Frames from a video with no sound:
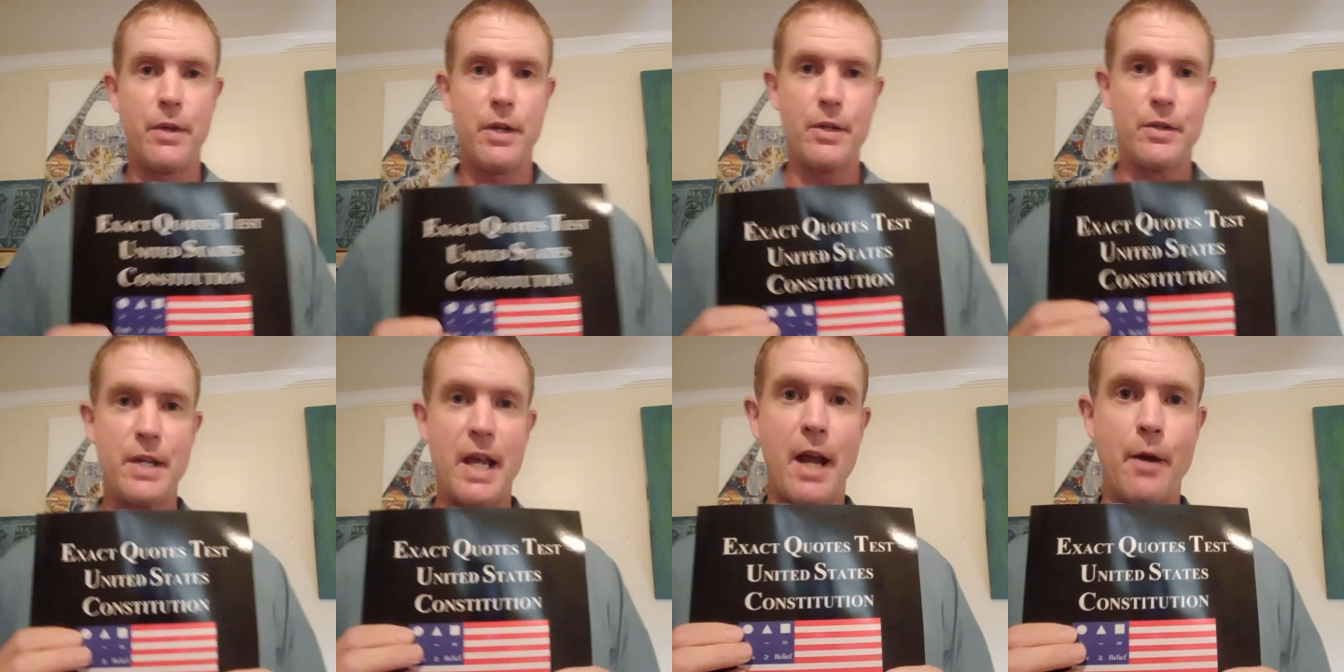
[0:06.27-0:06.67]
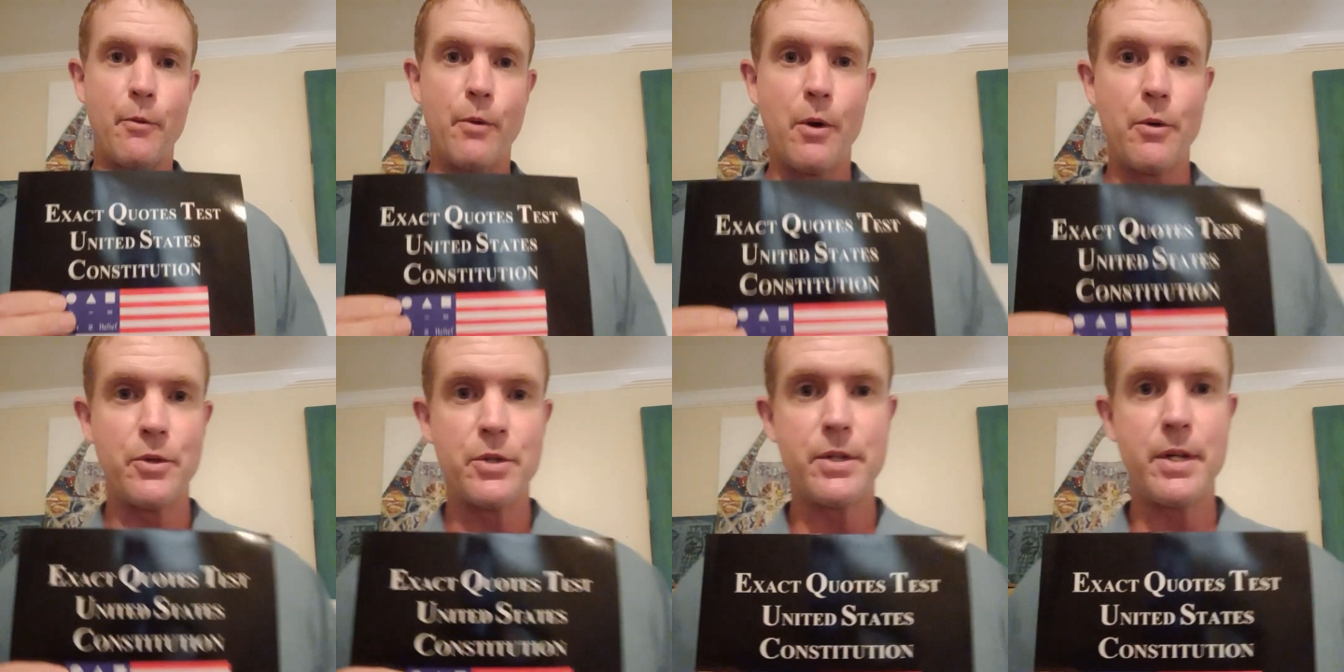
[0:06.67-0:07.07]
The Exact
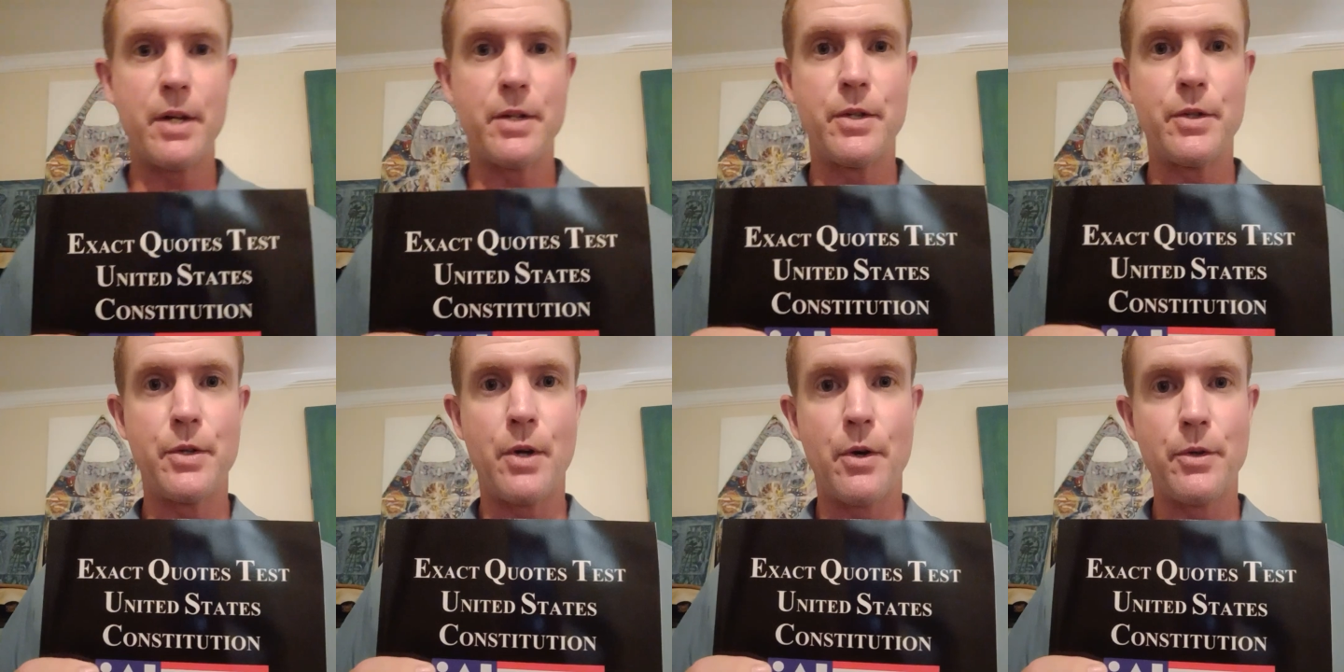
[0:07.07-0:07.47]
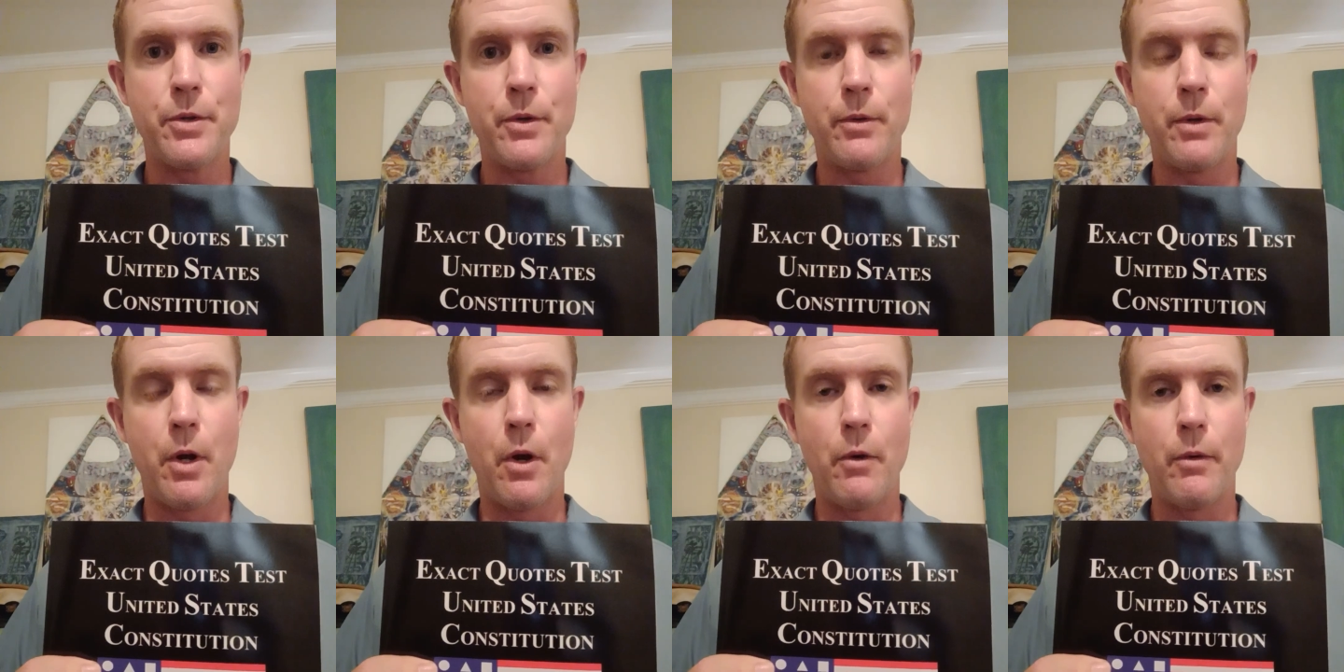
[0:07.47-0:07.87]
Quotes Test is
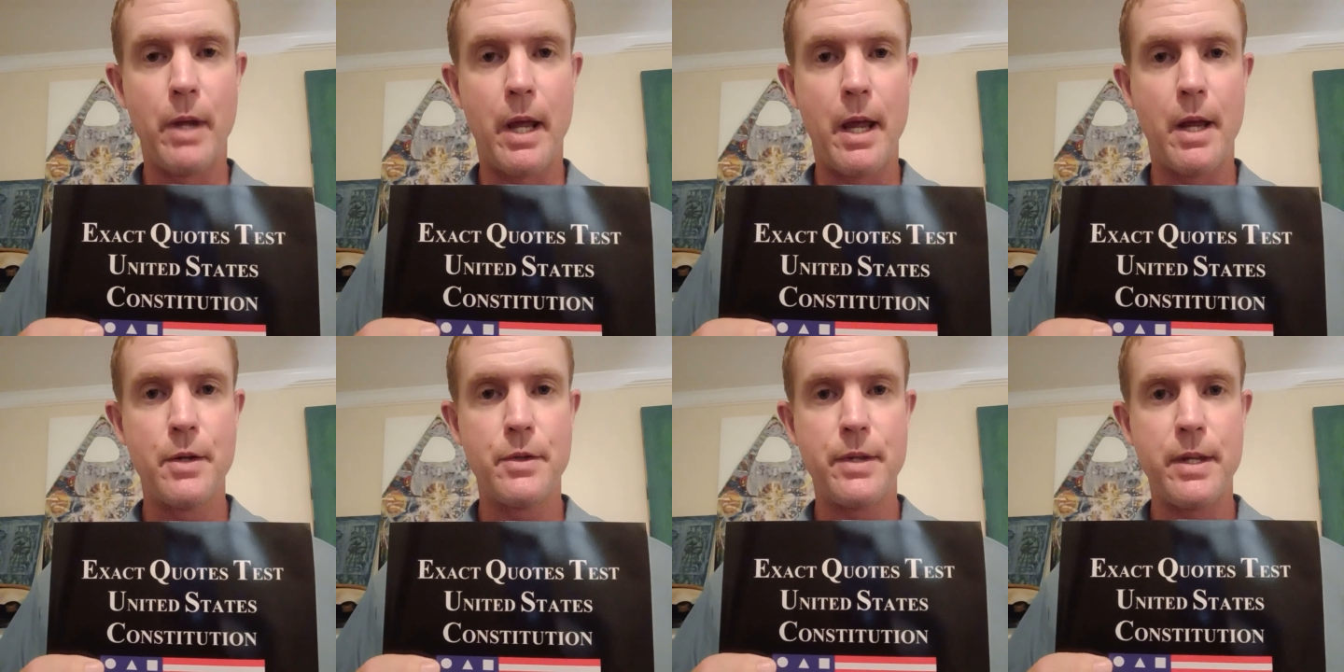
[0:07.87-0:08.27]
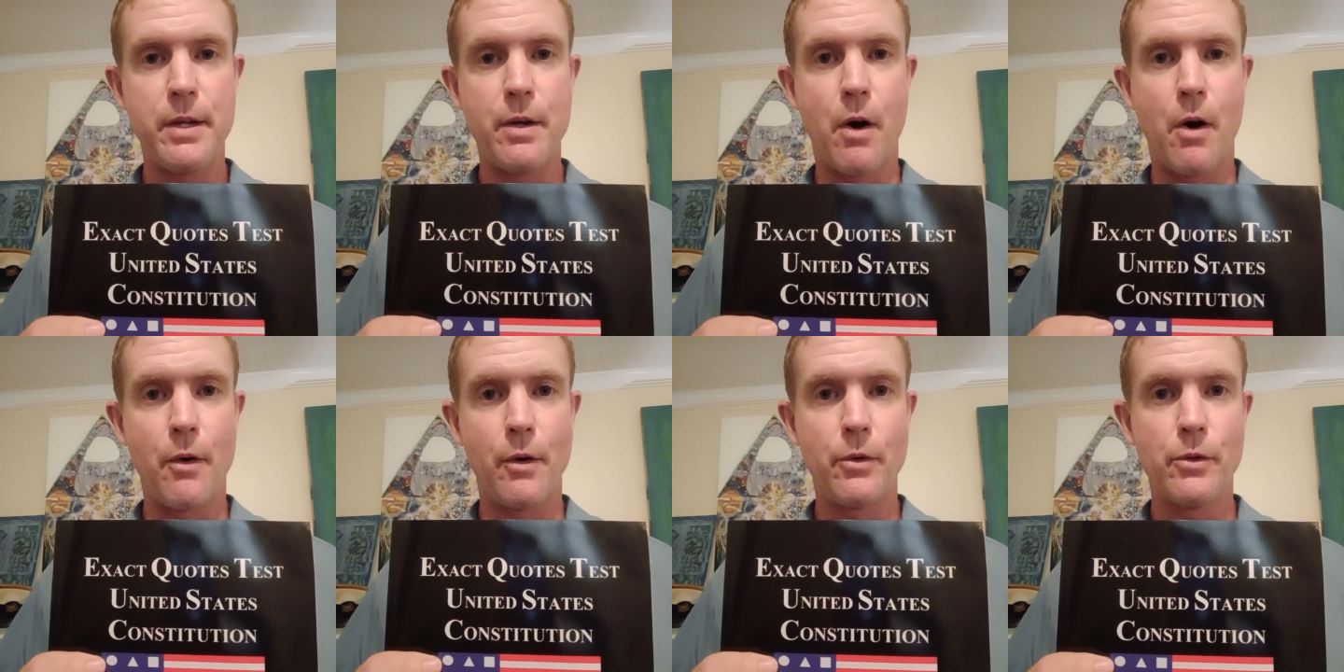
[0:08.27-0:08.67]
also known as
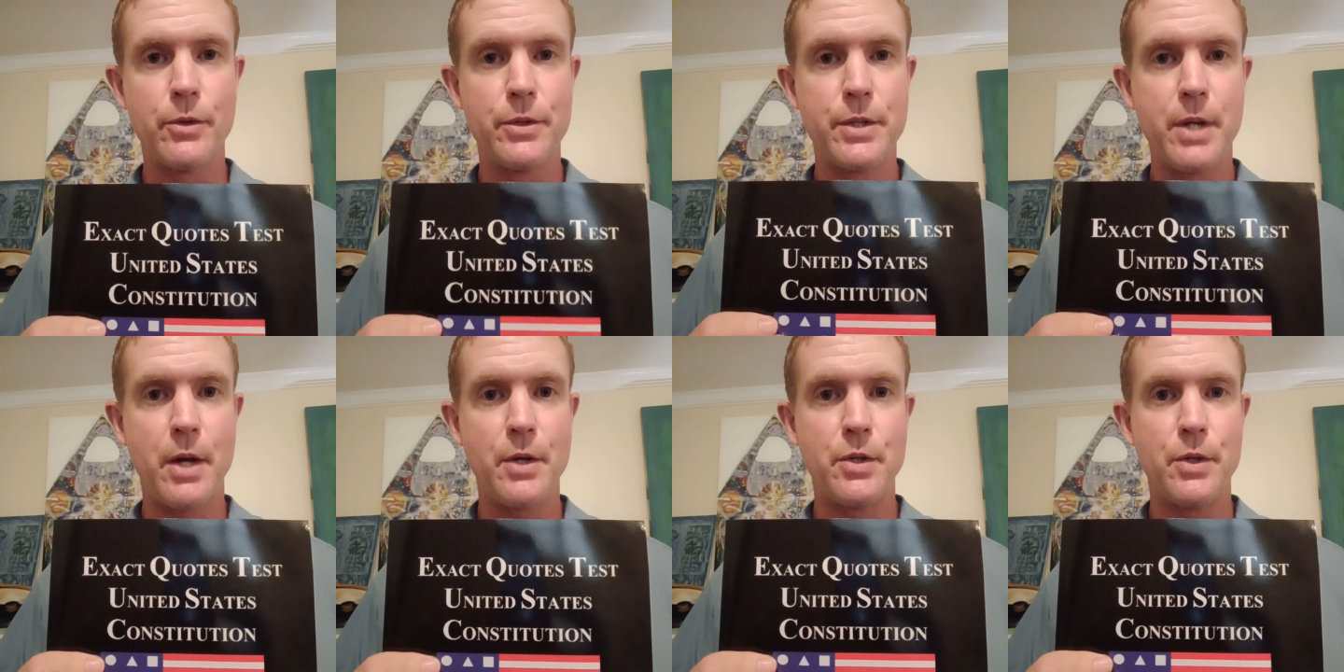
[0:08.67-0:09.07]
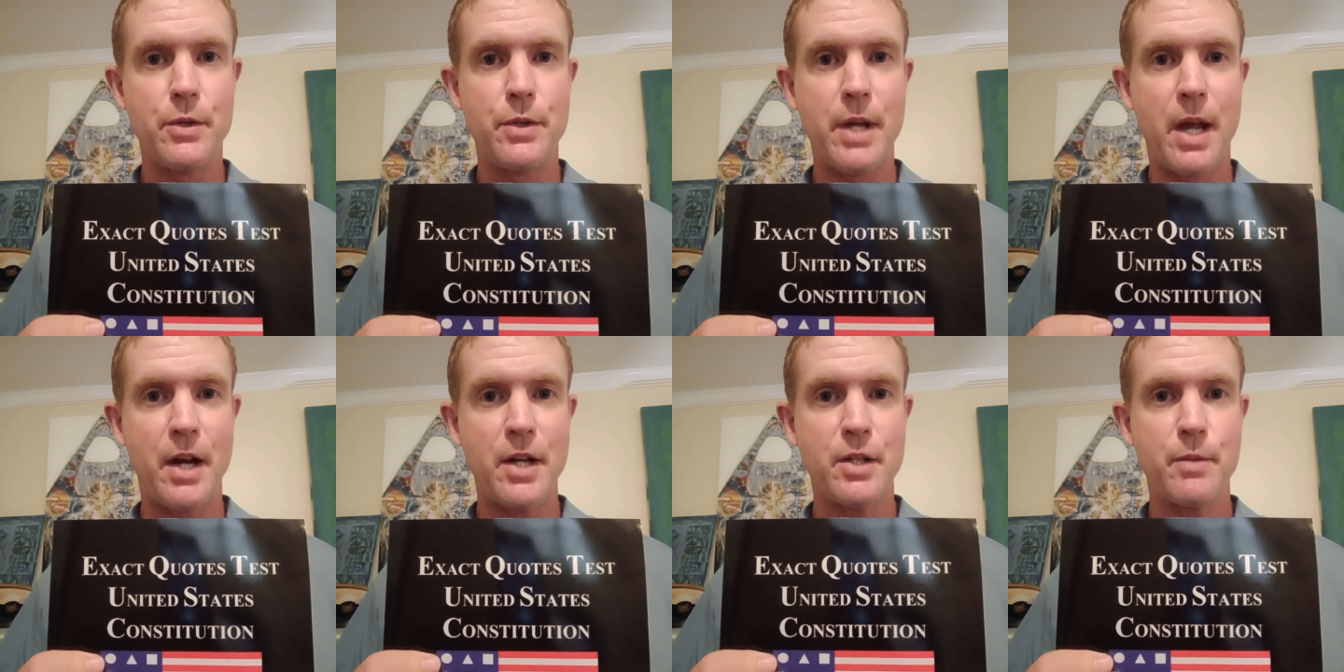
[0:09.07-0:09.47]
the Article Section
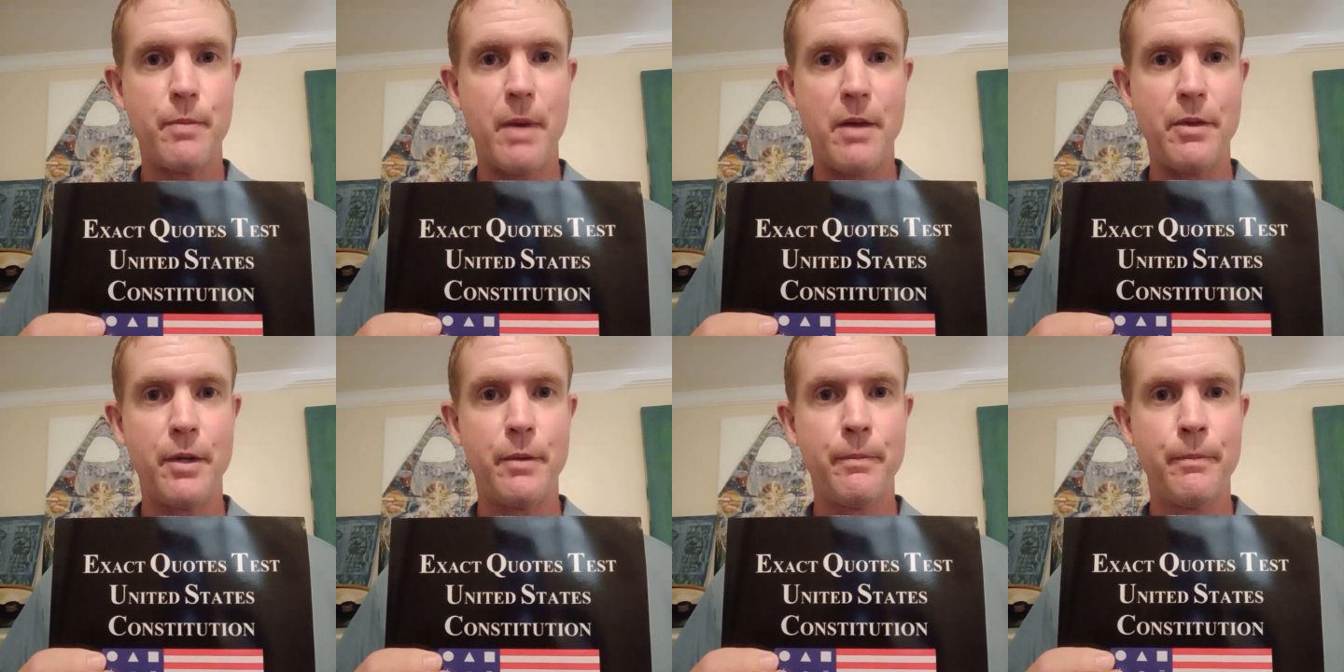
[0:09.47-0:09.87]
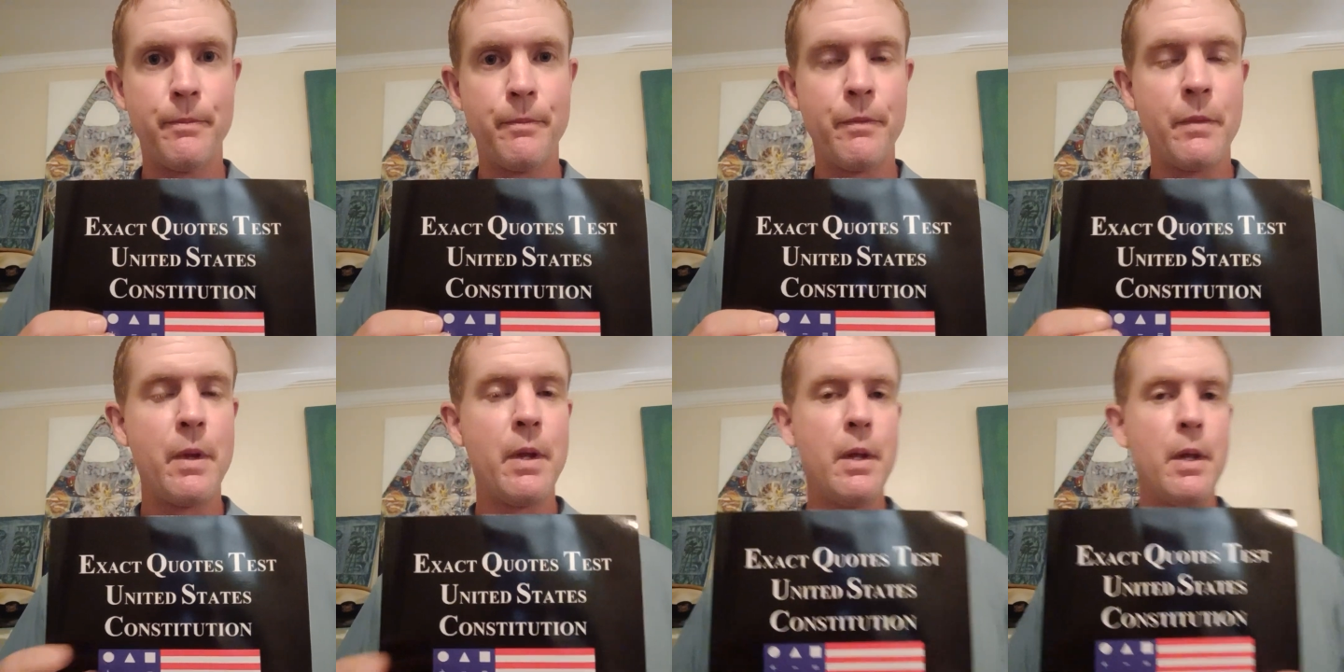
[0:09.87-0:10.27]
Text Method,